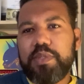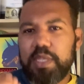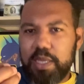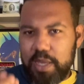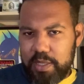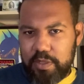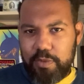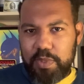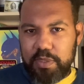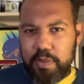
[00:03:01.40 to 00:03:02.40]
the costume
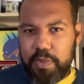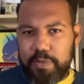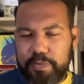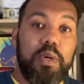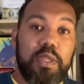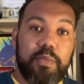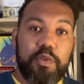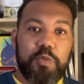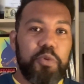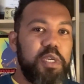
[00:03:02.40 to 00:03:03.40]
exhibit. One of the
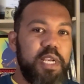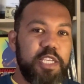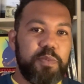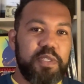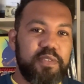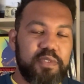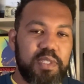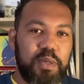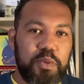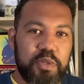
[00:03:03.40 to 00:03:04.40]
most brilliant aspects of
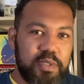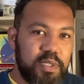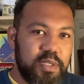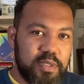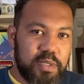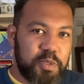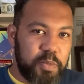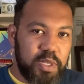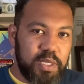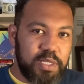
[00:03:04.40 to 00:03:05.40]
Star Wars is its
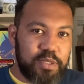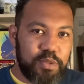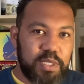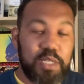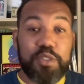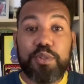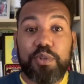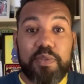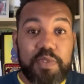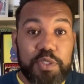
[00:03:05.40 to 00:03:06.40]
ability to tell a
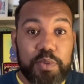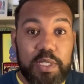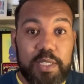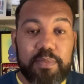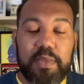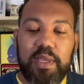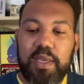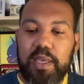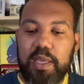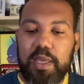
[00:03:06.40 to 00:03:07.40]
story visually.
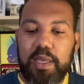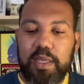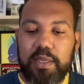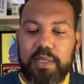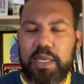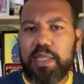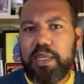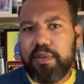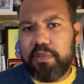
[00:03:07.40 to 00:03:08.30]
And I love